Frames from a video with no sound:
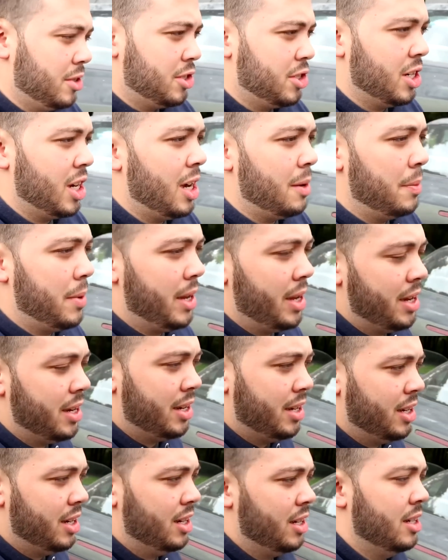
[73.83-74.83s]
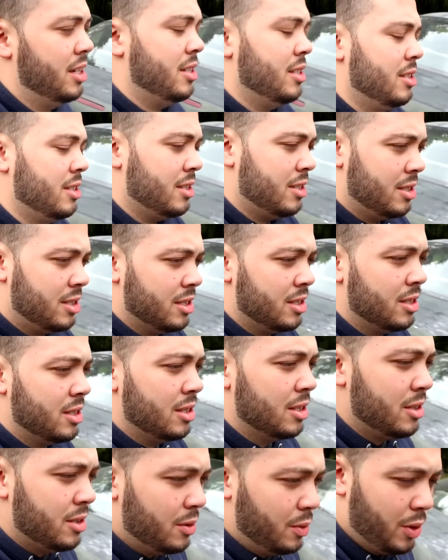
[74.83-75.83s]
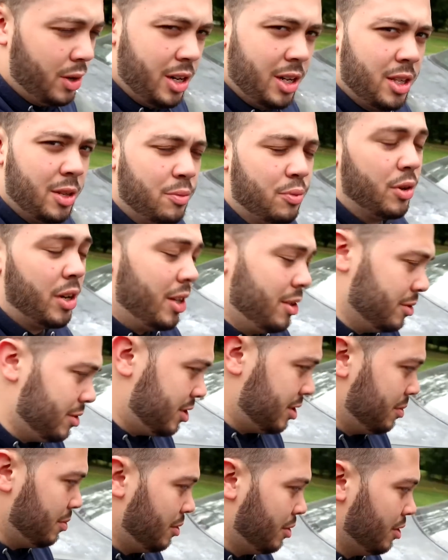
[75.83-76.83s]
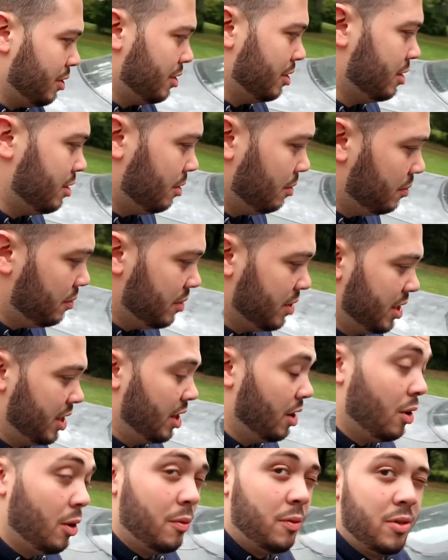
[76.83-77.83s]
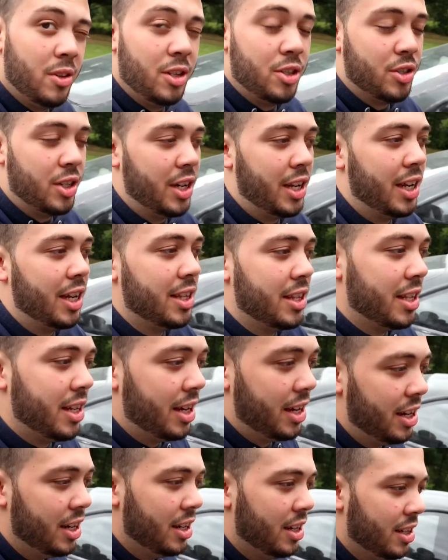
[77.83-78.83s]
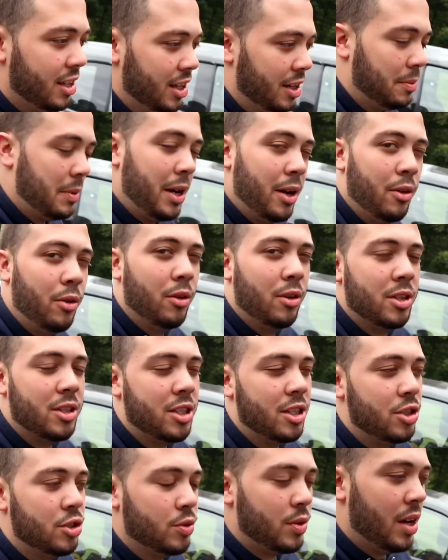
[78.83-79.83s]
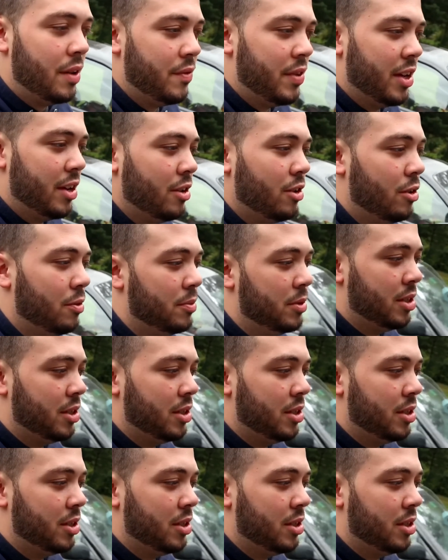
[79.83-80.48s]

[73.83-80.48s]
shop and work on the Prelude some more. Hopefully try to get that. Like, my goal is to drive that home